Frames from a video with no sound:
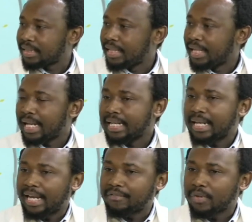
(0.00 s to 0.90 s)
and
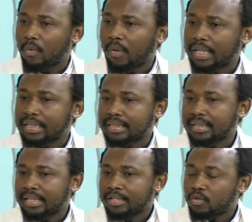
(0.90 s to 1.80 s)
having one
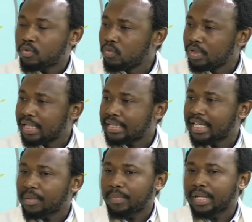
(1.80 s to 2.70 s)
tool that
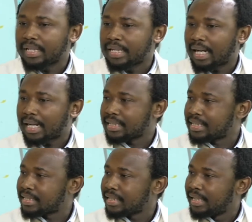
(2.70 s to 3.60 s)
can make
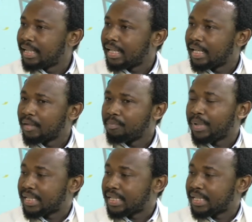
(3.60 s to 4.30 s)
us better,